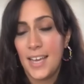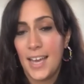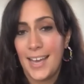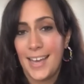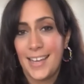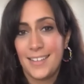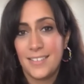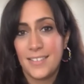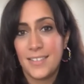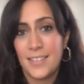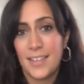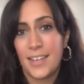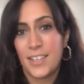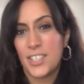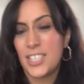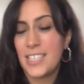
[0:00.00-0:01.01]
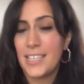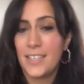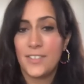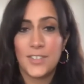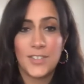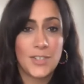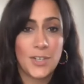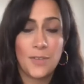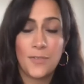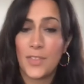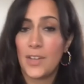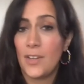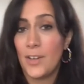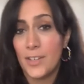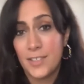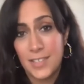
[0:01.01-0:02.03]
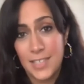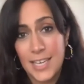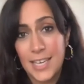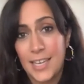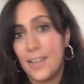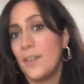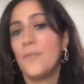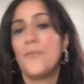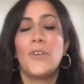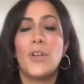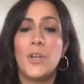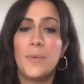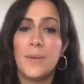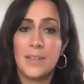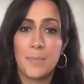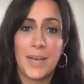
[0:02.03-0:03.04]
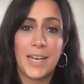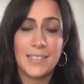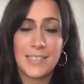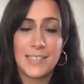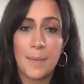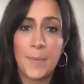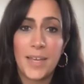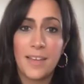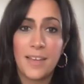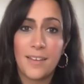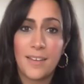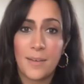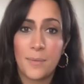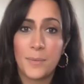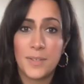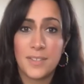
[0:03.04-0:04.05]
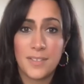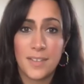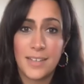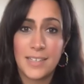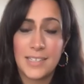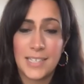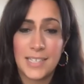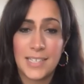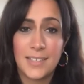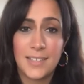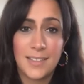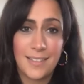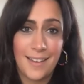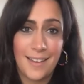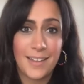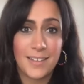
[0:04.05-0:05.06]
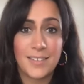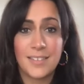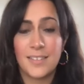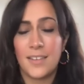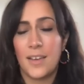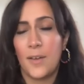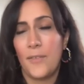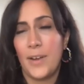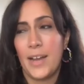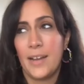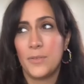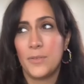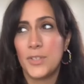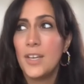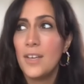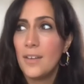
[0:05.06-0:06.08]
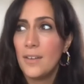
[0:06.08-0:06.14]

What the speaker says: And actually just over the last year, following the pandemic, it was cited that around